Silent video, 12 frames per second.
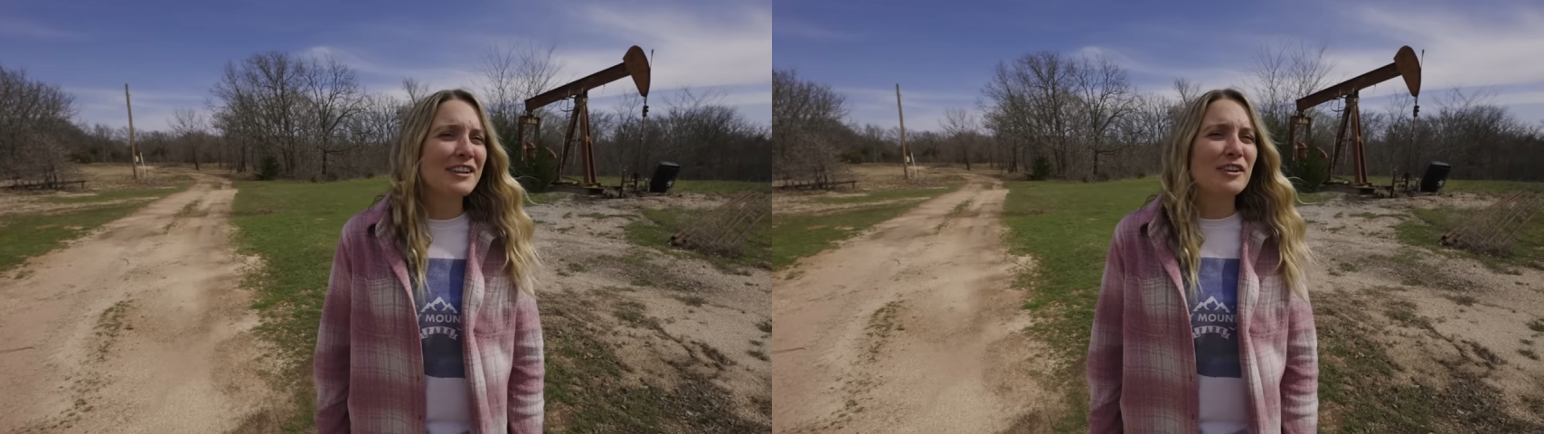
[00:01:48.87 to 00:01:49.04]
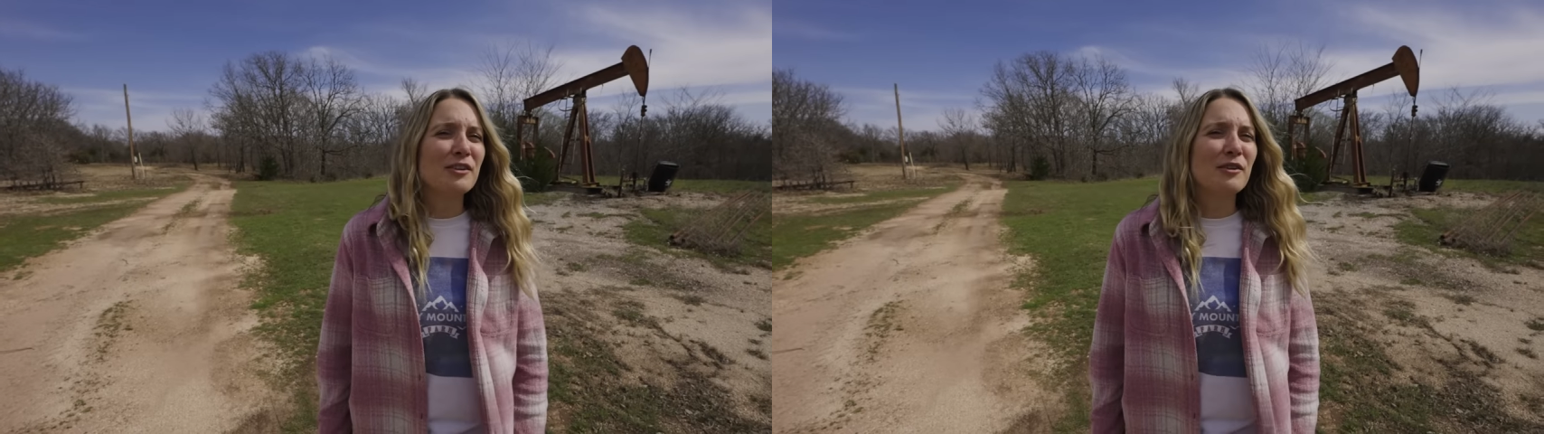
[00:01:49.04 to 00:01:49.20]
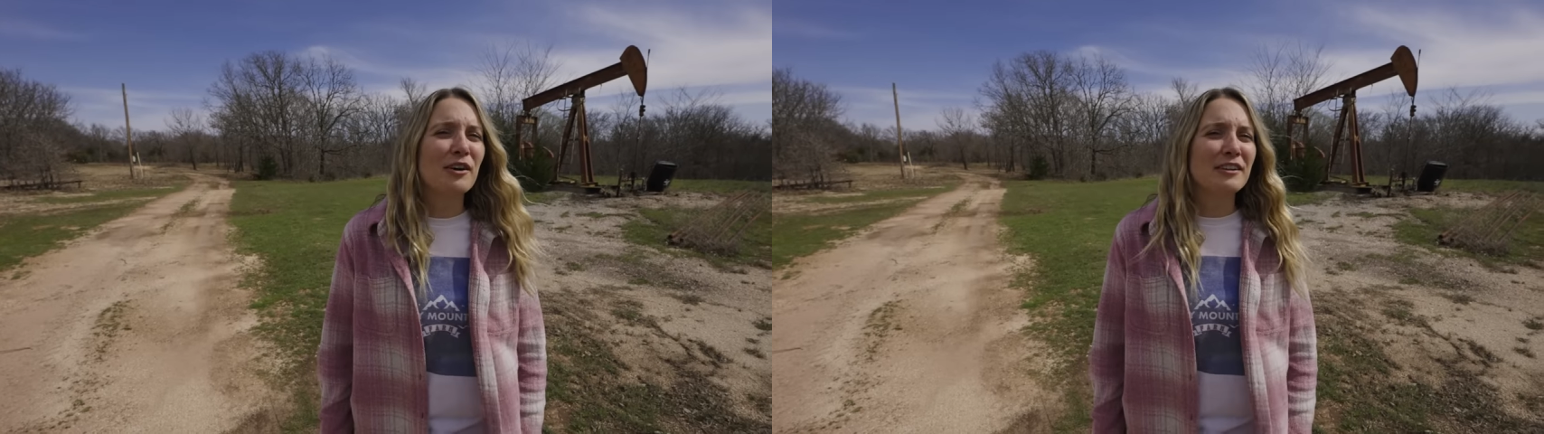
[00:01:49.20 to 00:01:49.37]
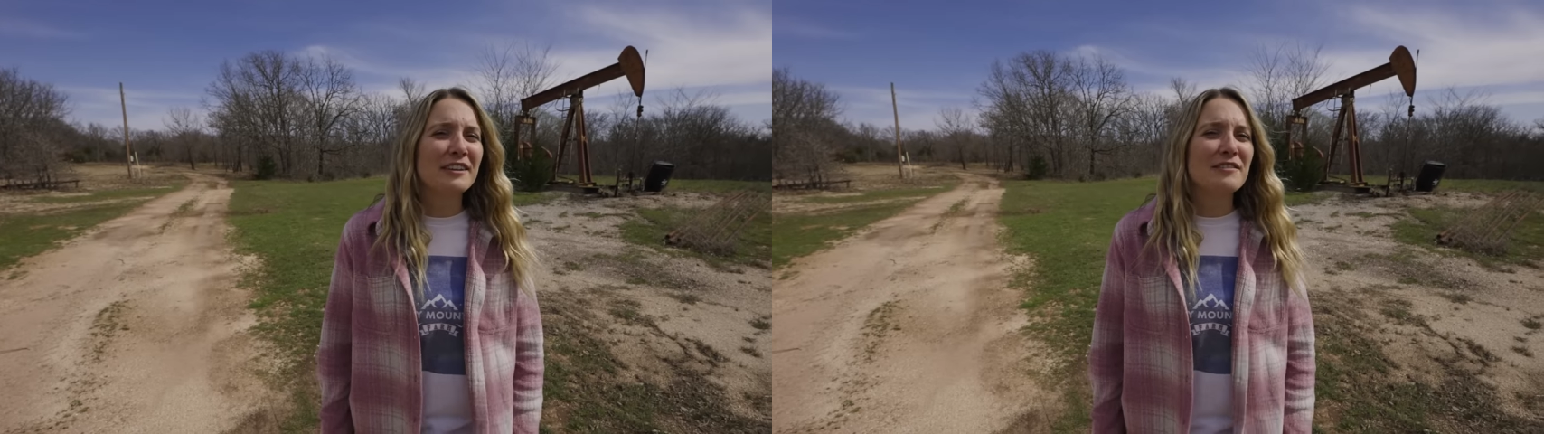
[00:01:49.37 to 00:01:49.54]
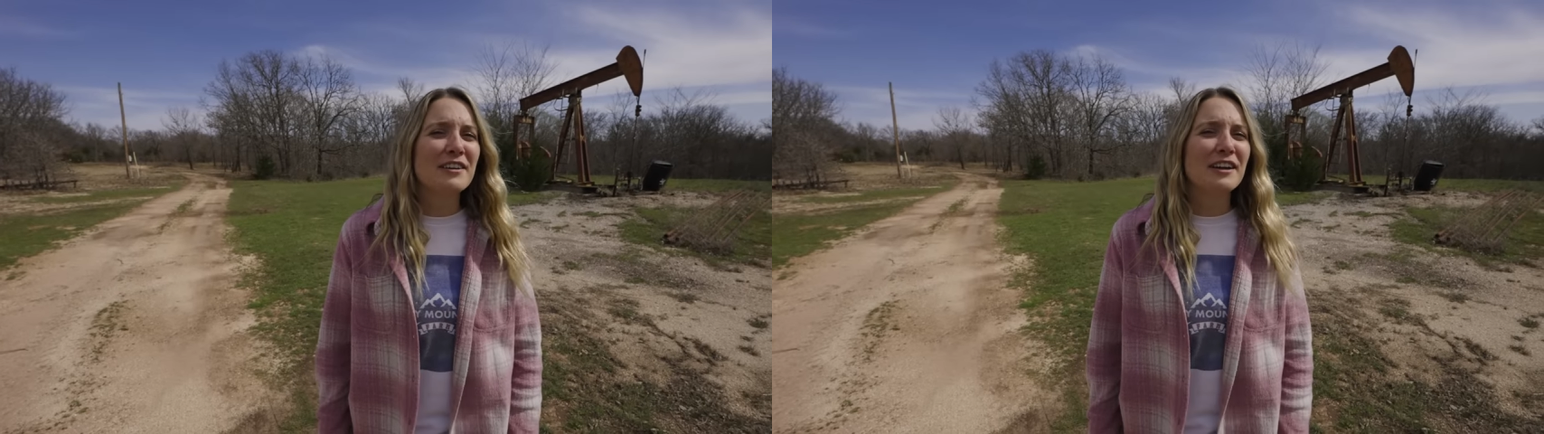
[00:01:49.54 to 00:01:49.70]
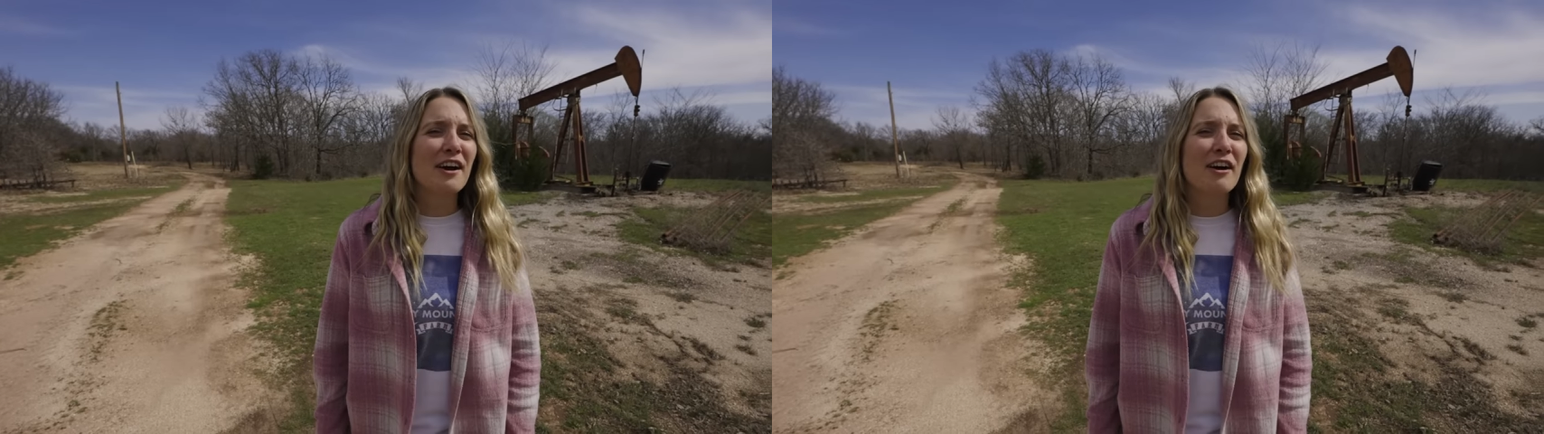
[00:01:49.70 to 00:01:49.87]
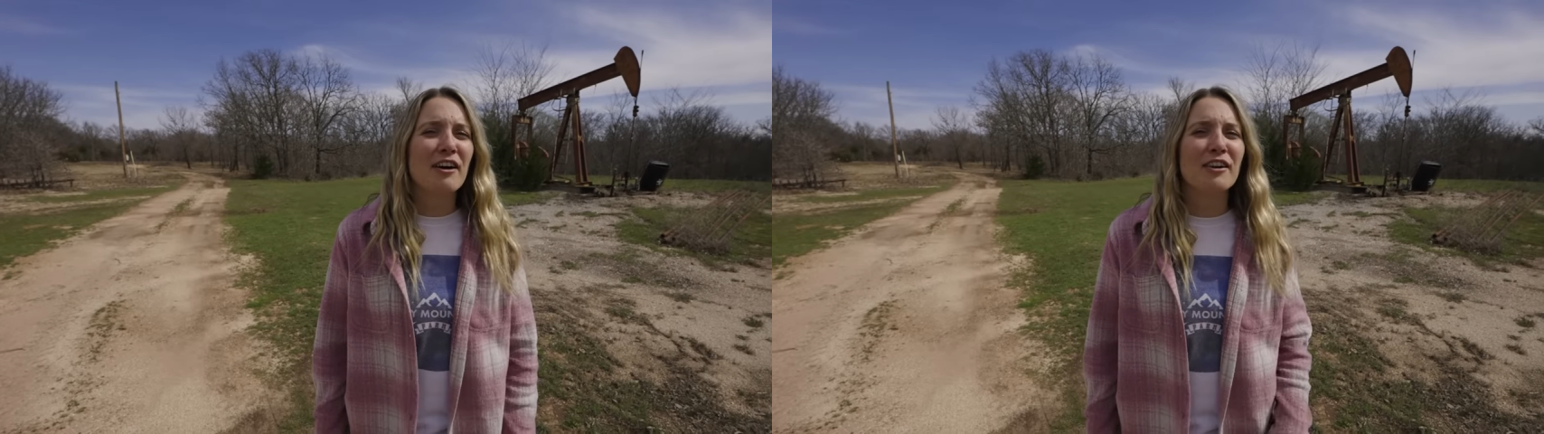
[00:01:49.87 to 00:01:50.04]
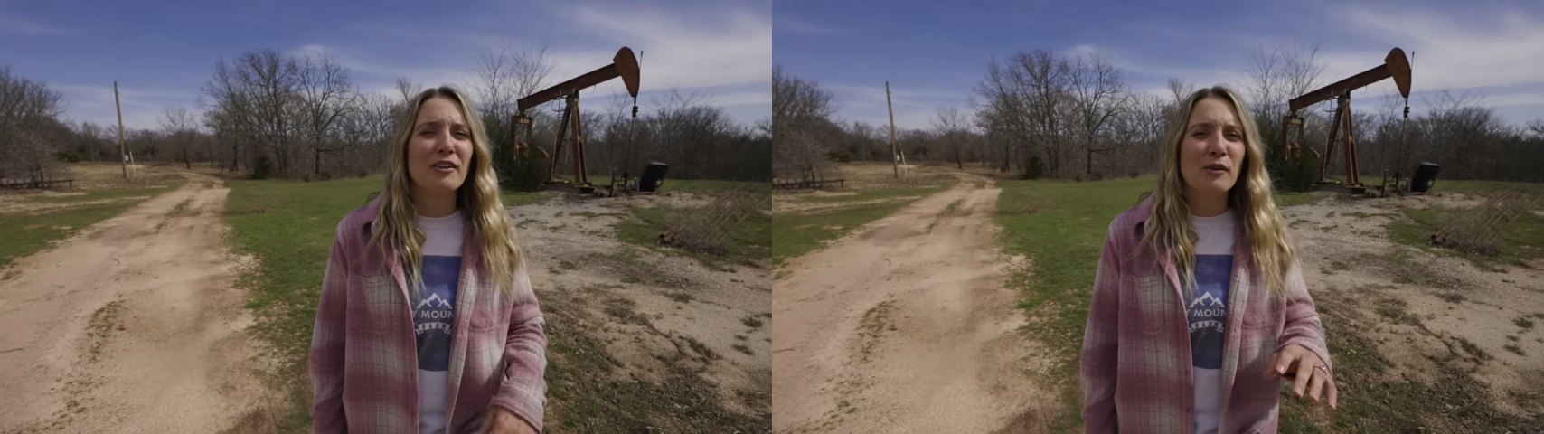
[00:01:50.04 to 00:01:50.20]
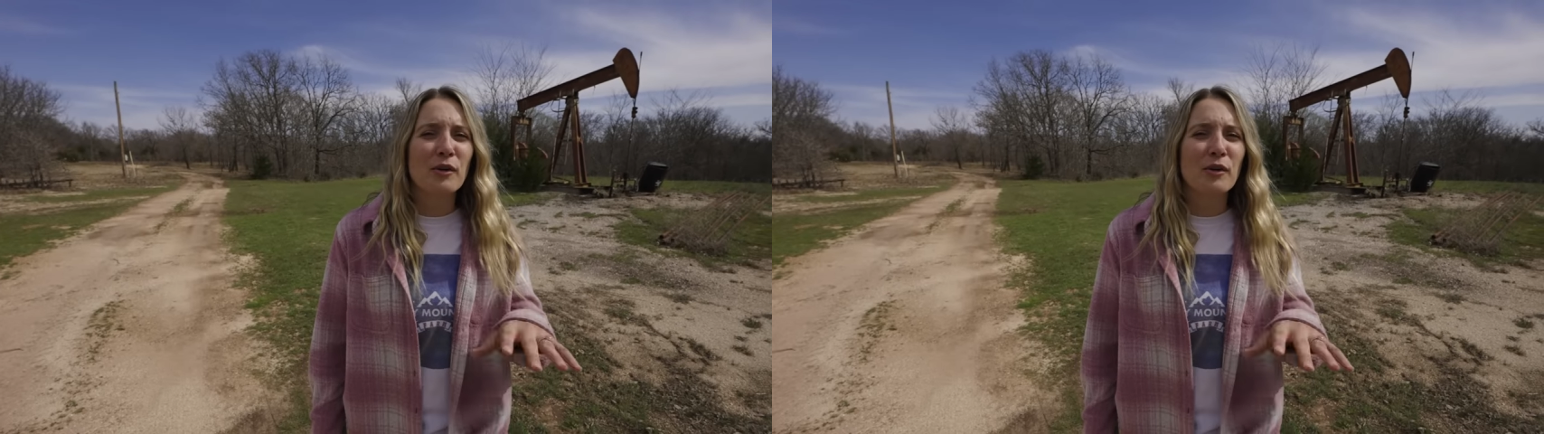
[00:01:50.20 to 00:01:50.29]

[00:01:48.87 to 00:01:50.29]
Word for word: you are living on